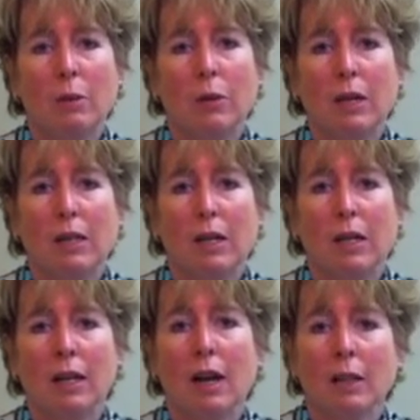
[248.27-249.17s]
but
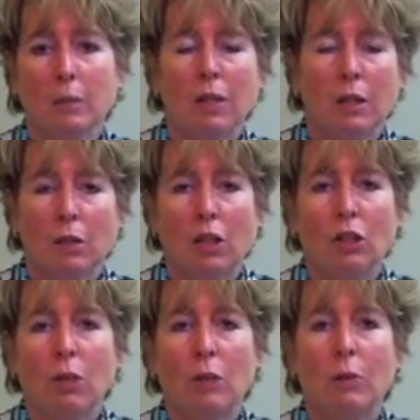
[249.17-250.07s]
the occupancy
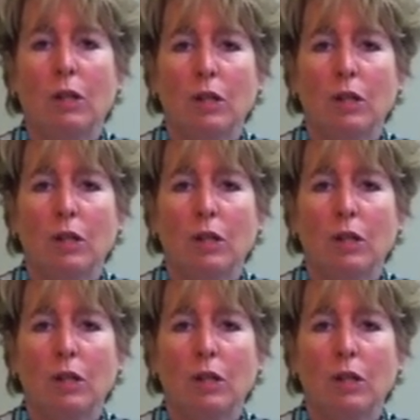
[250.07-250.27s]
ratio has been